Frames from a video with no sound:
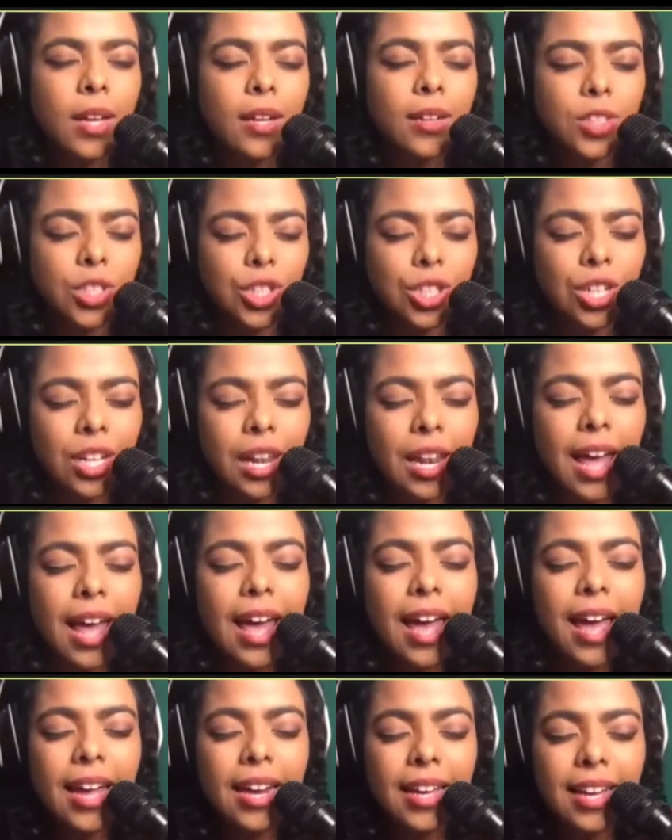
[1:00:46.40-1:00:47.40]
your
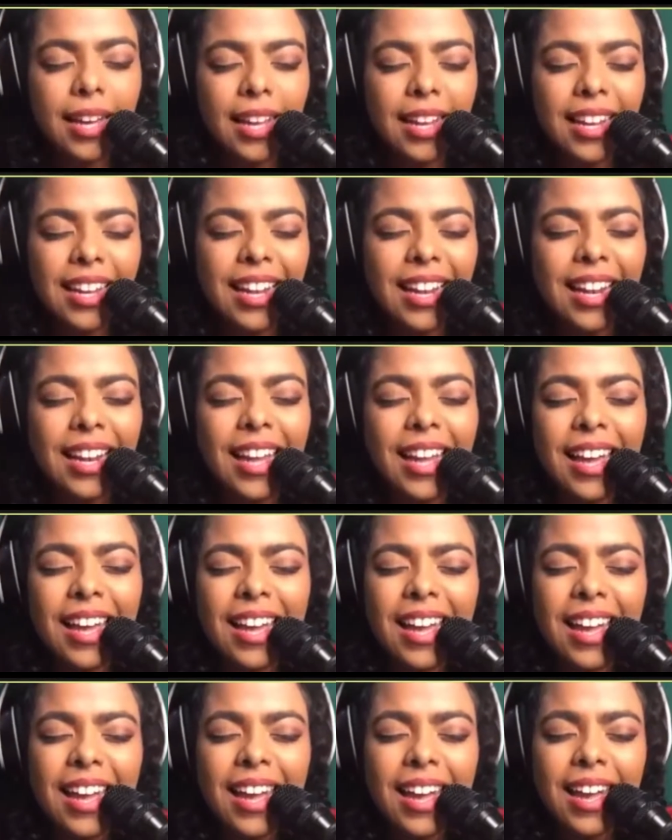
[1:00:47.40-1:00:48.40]
light and
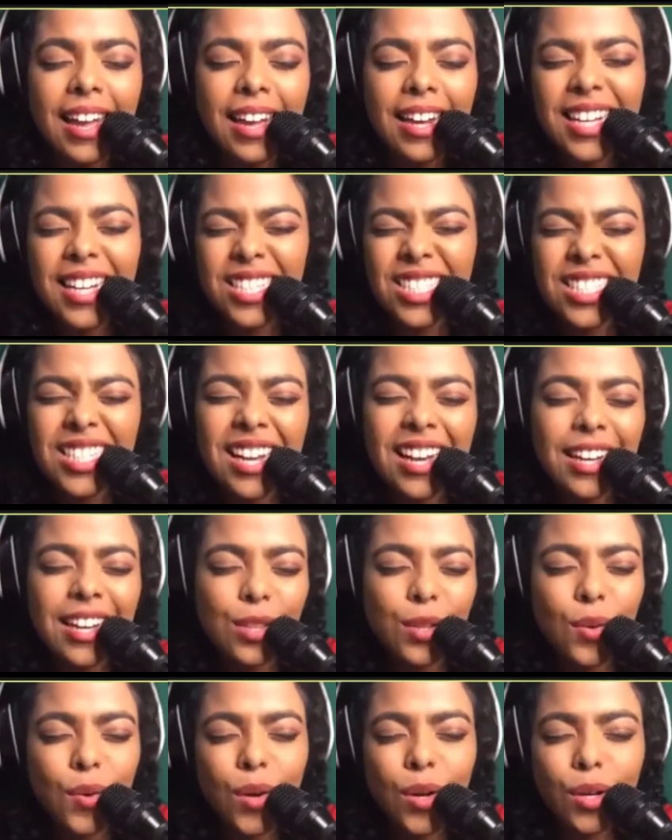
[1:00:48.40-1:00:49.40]
let it shine
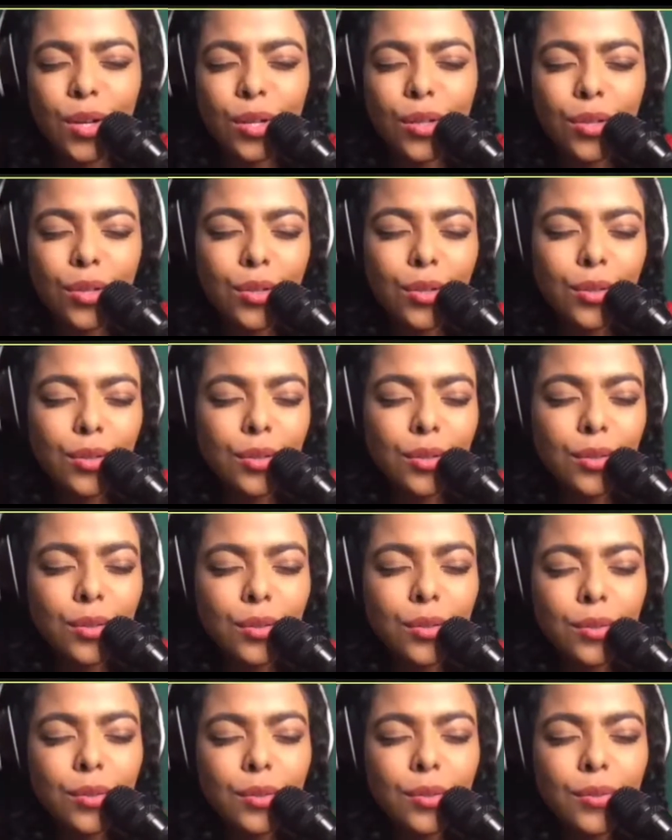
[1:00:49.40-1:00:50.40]

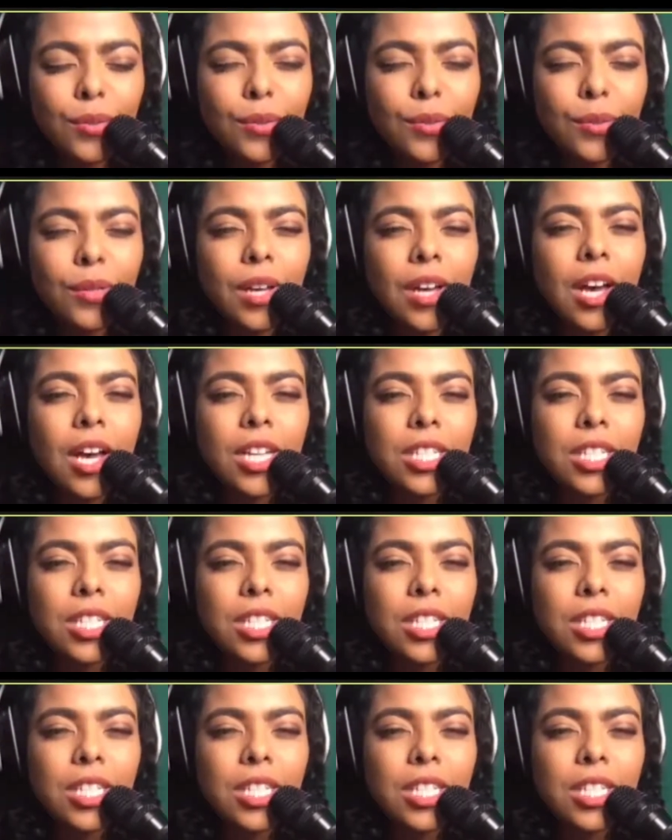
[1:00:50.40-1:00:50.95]
through.